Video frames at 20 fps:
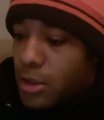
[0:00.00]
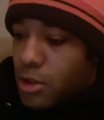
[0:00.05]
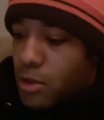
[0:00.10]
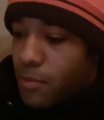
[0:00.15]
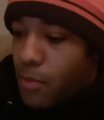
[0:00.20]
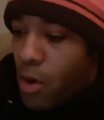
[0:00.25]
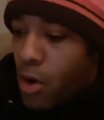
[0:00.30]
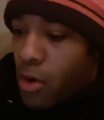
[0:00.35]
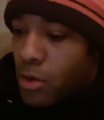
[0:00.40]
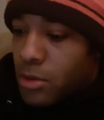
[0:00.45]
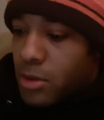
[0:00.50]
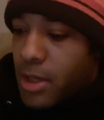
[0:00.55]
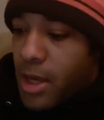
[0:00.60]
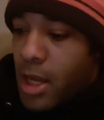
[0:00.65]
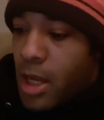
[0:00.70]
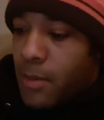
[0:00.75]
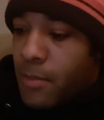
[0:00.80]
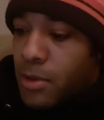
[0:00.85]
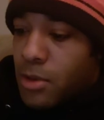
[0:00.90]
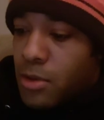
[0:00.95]
tomorrow's
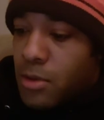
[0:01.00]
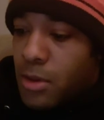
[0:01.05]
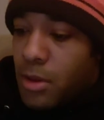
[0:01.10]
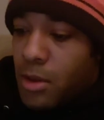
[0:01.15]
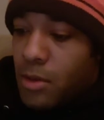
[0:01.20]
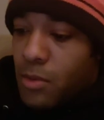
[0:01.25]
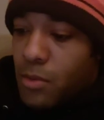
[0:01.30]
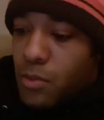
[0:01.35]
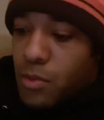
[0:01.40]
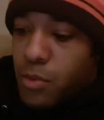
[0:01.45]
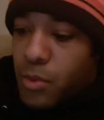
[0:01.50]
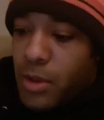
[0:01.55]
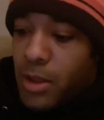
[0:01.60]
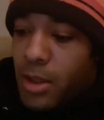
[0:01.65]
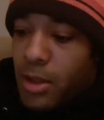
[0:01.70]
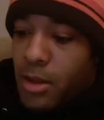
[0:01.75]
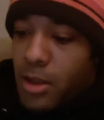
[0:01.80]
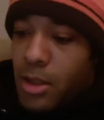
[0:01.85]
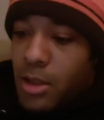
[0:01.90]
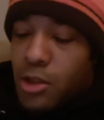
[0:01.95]
game
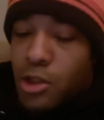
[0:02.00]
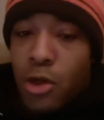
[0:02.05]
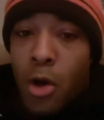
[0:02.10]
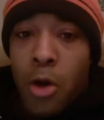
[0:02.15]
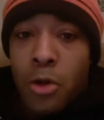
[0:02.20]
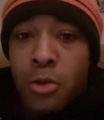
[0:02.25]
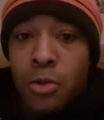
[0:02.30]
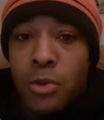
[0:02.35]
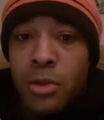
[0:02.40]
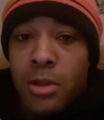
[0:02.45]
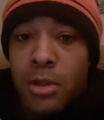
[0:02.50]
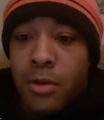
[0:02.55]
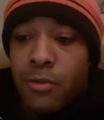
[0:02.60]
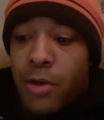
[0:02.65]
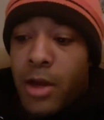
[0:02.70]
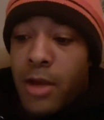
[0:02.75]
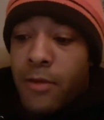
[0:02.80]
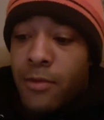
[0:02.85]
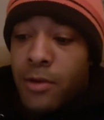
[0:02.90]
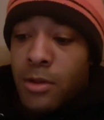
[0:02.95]
between the Chargers and the
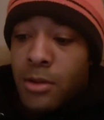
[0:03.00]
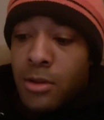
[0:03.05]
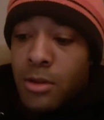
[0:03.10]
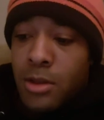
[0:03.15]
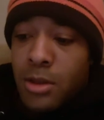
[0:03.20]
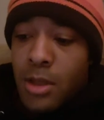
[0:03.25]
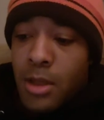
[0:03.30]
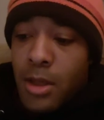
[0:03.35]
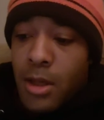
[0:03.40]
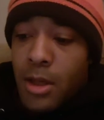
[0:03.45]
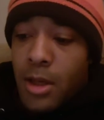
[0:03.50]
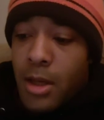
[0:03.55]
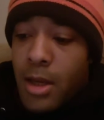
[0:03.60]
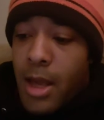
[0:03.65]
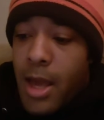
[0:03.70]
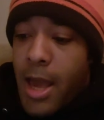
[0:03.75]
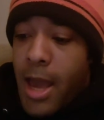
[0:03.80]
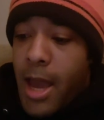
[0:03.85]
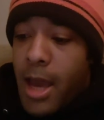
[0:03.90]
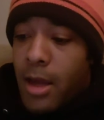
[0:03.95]
Ravens
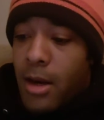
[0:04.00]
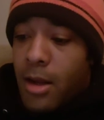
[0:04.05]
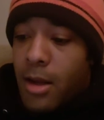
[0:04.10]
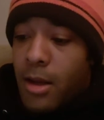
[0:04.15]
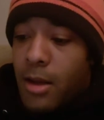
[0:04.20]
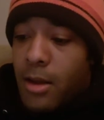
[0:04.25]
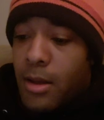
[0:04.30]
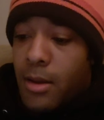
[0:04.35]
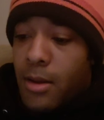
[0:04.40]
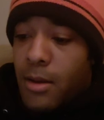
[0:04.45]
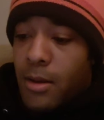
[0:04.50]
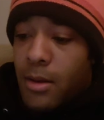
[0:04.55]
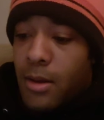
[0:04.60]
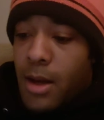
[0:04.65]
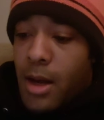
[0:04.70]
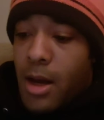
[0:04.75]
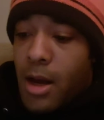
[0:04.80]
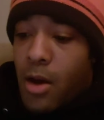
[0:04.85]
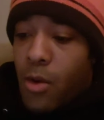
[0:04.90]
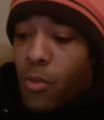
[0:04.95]
at
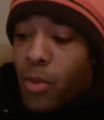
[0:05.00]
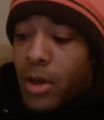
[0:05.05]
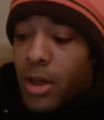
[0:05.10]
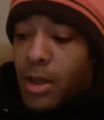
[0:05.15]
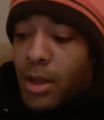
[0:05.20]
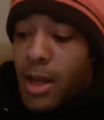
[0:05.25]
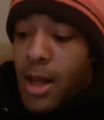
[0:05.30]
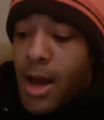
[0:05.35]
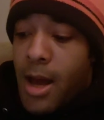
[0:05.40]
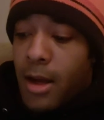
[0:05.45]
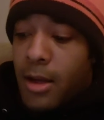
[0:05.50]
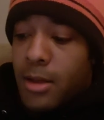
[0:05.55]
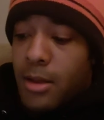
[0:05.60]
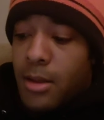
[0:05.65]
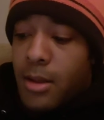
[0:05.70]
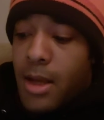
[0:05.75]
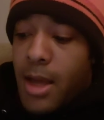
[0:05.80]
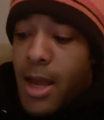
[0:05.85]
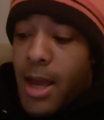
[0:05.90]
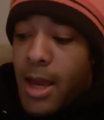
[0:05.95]
1 o'clock,
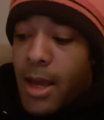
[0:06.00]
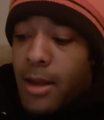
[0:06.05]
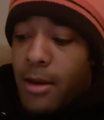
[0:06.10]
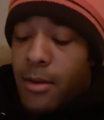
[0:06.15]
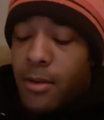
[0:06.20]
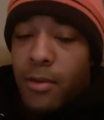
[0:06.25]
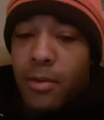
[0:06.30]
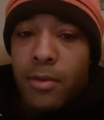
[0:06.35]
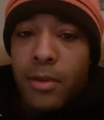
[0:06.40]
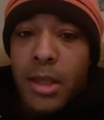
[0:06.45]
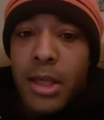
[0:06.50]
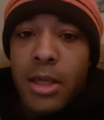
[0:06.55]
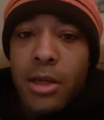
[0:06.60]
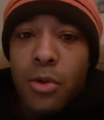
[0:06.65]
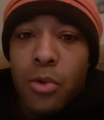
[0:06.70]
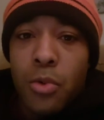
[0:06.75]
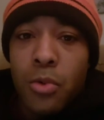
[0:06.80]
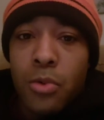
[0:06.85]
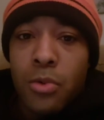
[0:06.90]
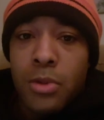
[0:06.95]
and the
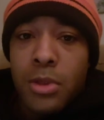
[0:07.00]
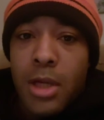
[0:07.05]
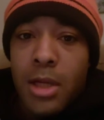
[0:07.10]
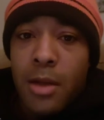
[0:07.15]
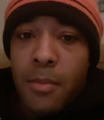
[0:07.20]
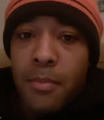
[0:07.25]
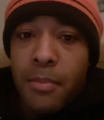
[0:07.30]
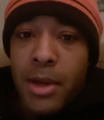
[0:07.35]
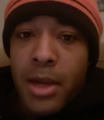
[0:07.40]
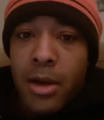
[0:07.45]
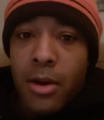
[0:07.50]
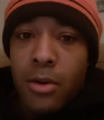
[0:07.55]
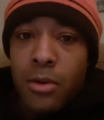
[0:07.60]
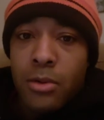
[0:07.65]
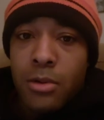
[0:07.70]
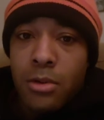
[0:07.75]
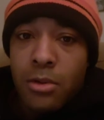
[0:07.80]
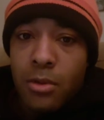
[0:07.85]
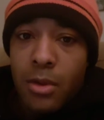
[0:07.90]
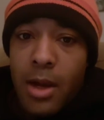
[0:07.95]
Eagles and the
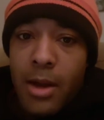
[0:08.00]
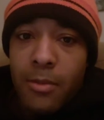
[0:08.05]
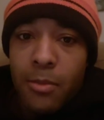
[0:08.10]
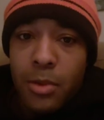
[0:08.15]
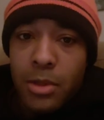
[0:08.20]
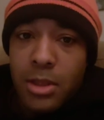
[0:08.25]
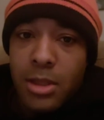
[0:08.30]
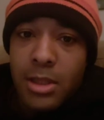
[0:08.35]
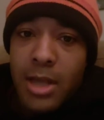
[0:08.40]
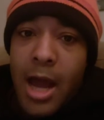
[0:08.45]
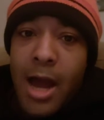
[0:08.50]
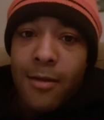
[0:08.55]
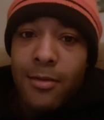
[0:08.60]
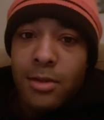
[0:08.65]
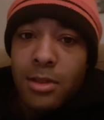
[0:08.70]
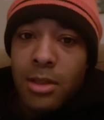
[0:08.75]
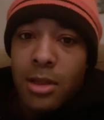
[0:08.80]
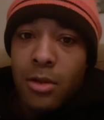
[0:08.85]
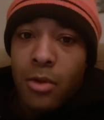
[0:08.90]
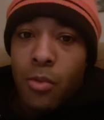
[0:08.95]
Bears, which is
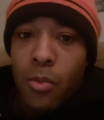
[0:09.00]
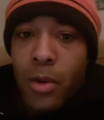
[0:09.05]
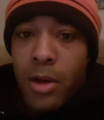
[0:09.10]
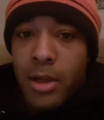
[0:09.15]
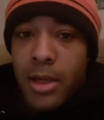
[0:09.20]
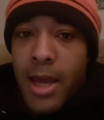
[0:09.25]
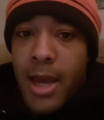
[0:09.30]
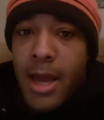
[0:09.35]
obviously the one